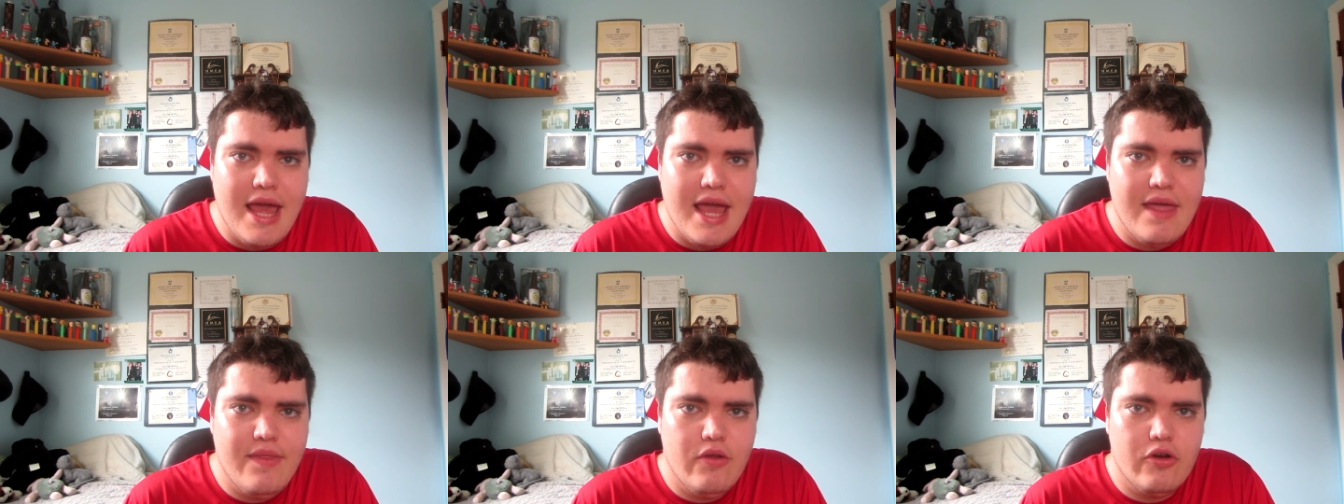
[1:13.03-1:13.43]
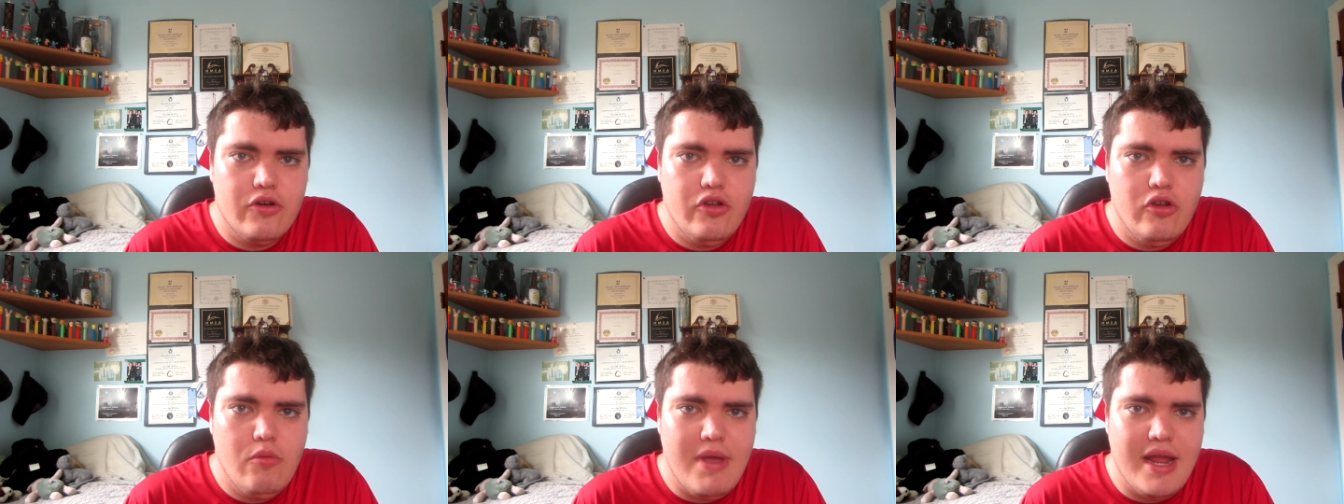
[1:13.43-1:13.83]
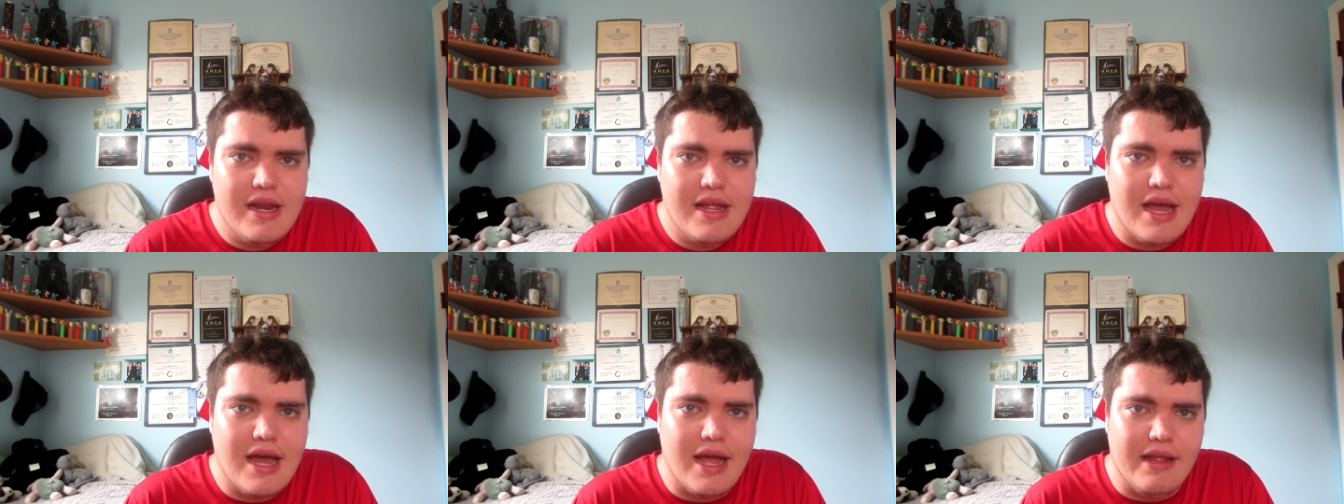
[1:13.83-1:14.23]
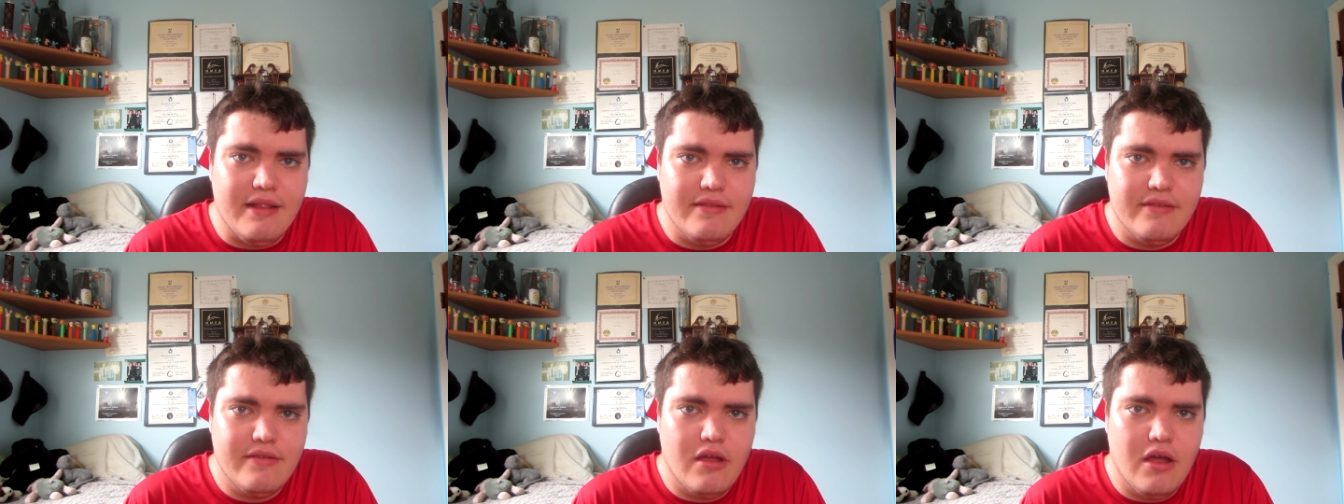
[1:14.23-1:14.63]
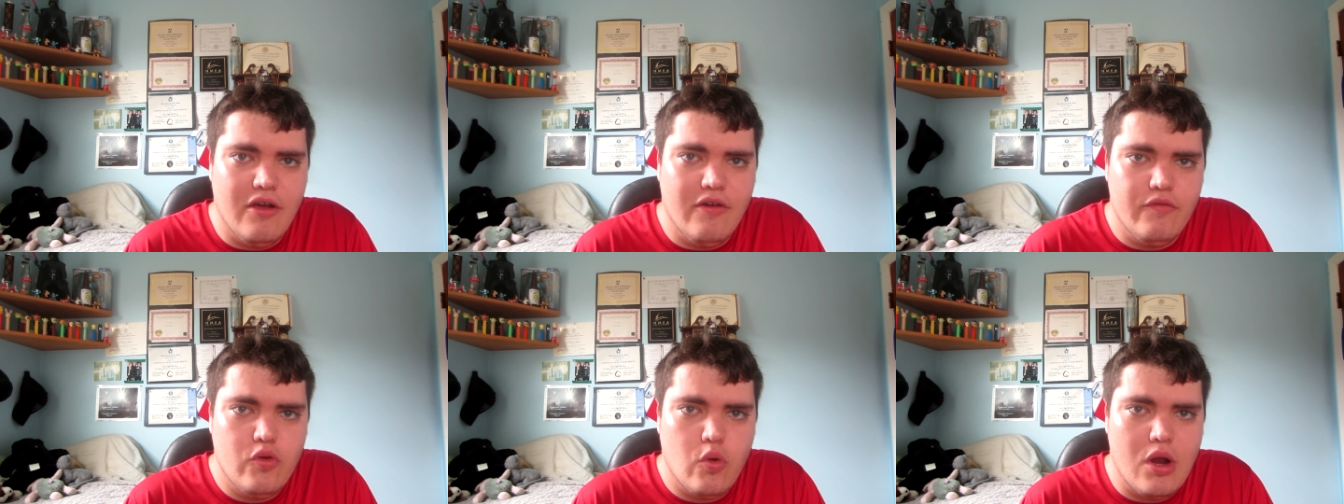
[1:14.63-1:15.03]
And there are two main kinds
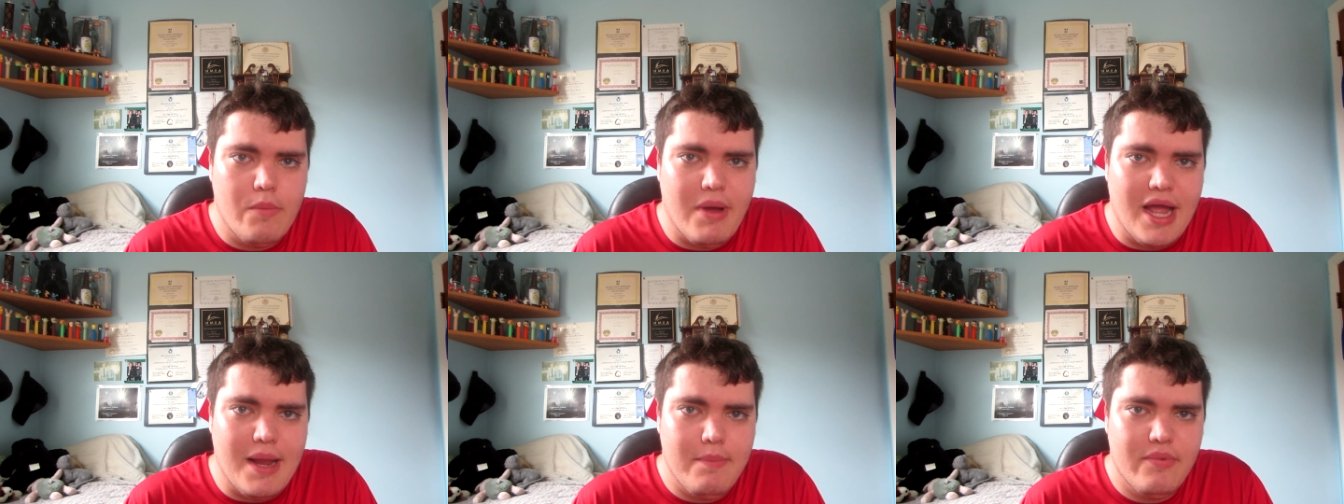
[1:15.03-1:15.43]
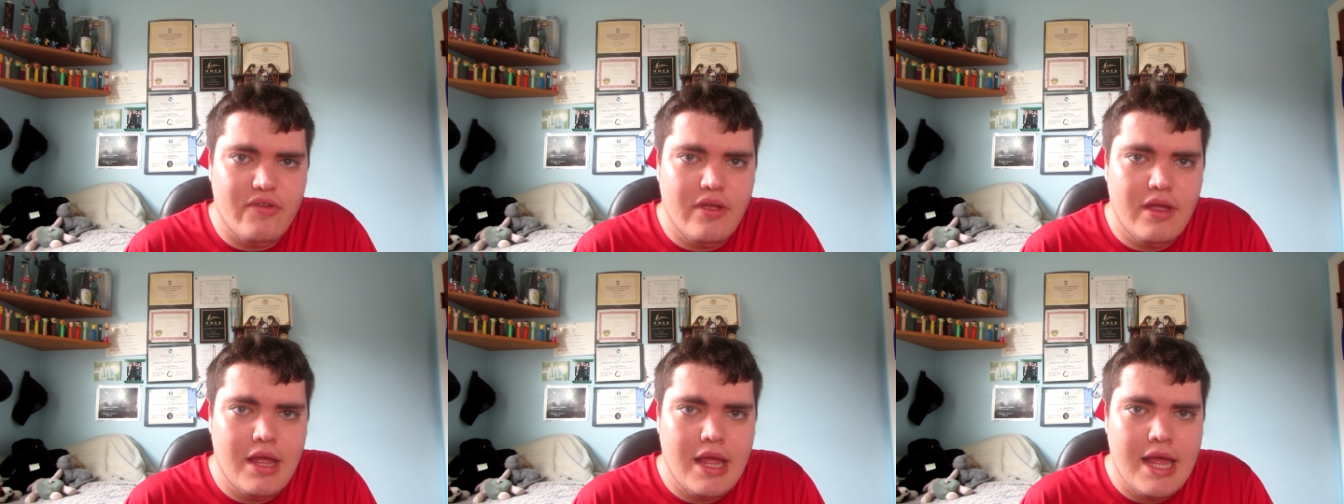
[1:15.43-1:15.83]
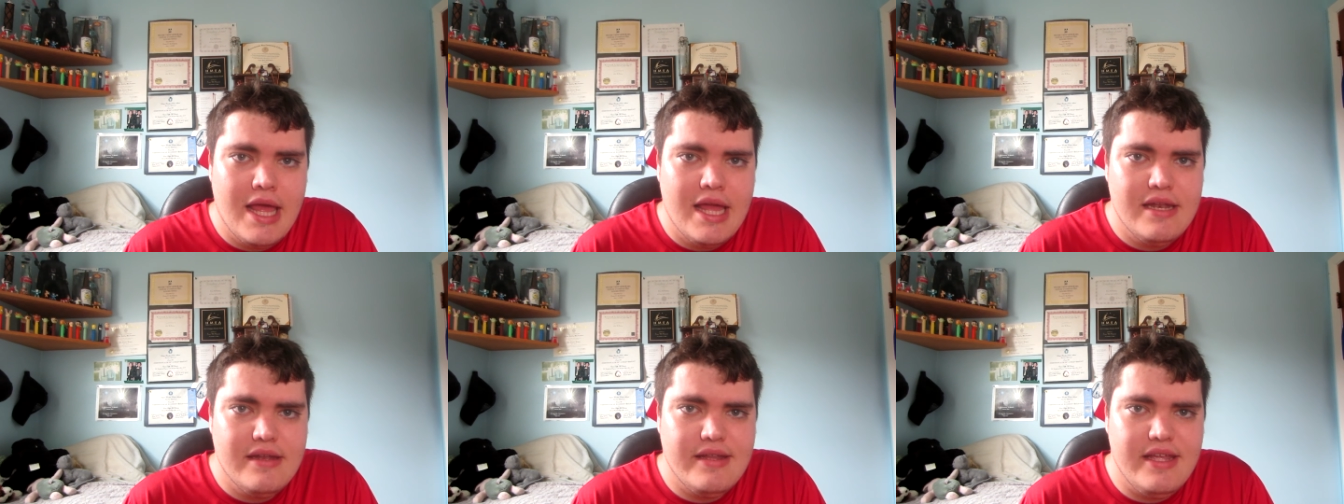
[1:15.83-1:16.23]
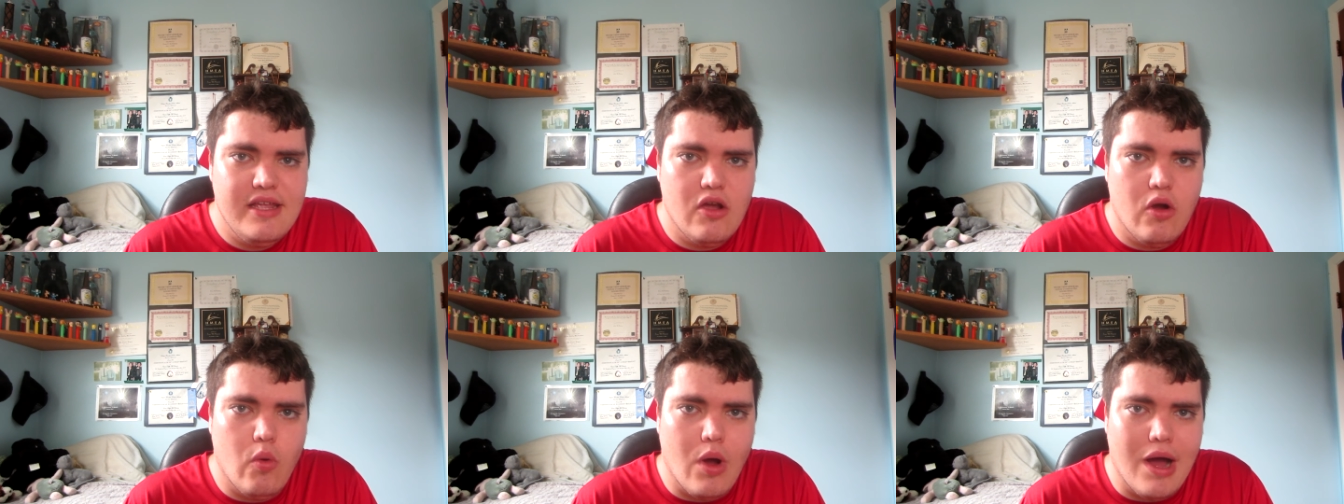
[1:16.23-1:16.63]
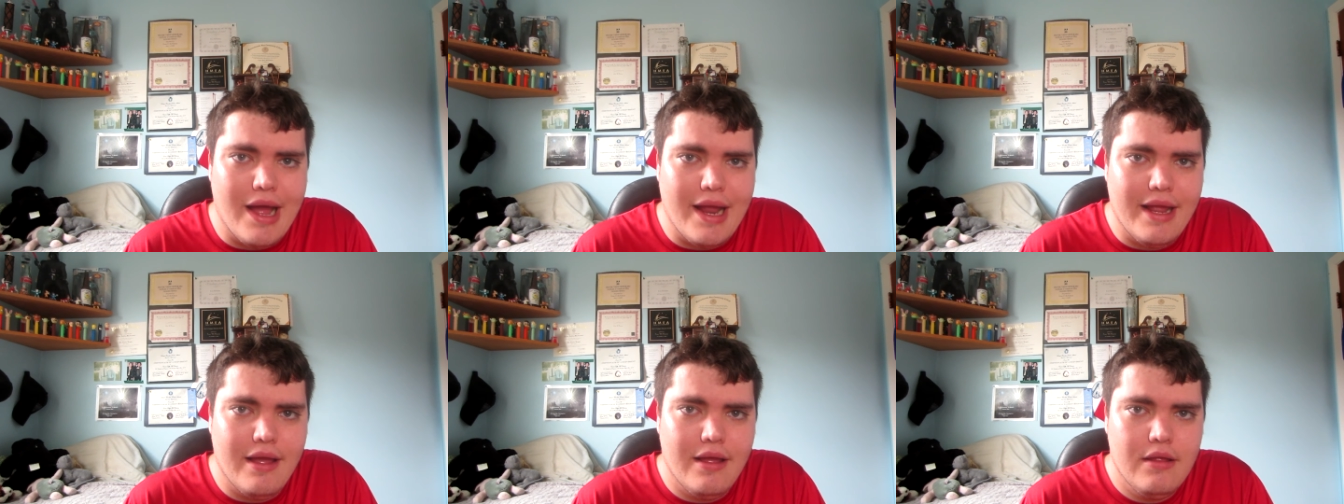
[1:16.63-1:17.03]
of toy pipes.
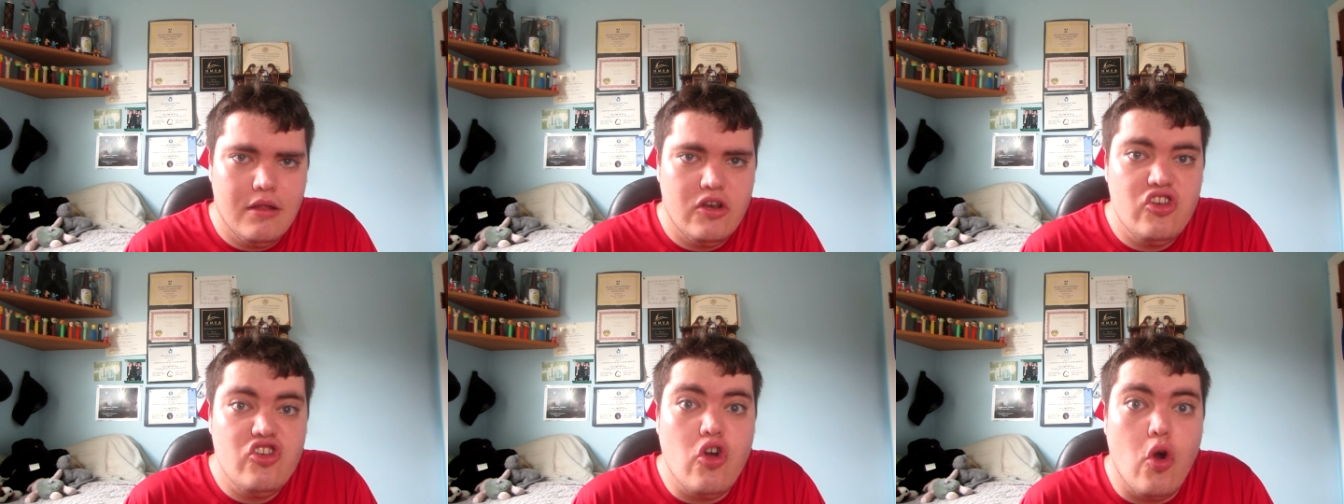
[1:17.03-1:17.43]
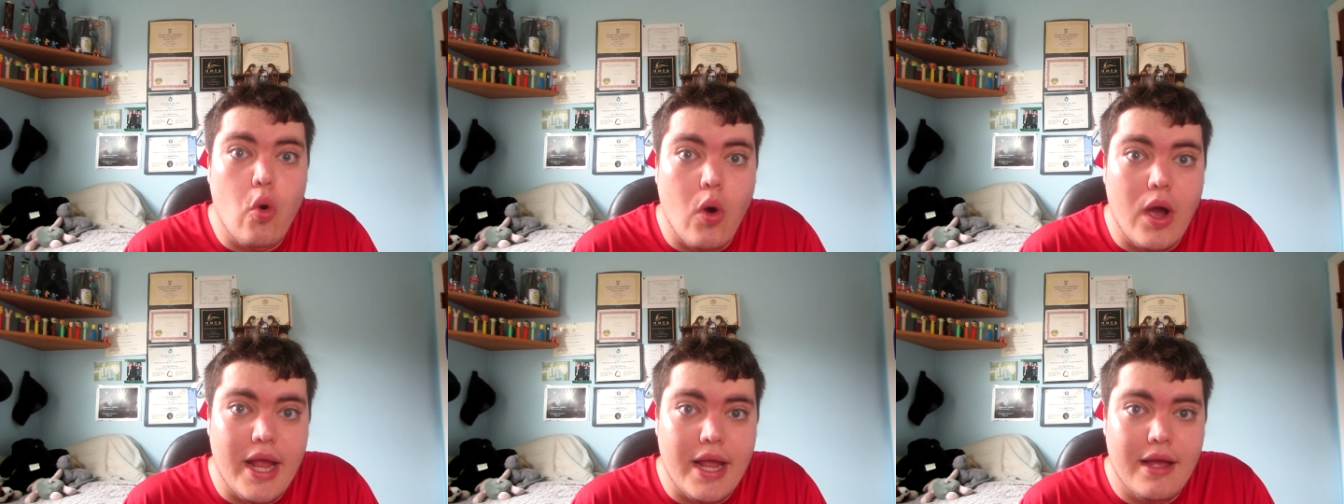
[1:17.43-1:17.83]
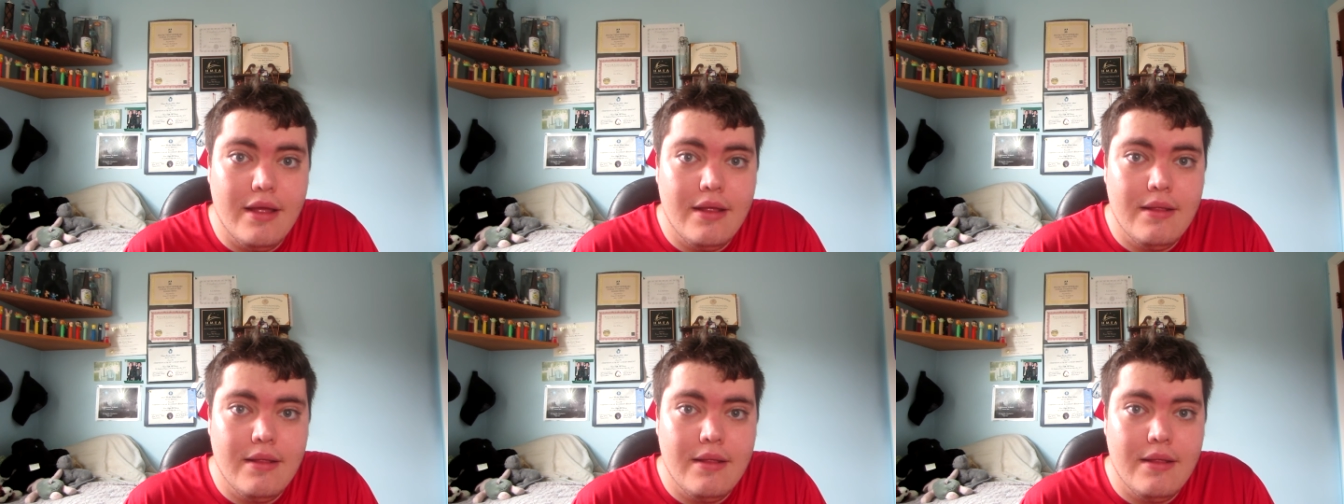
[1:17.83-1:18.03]
TOY, toy.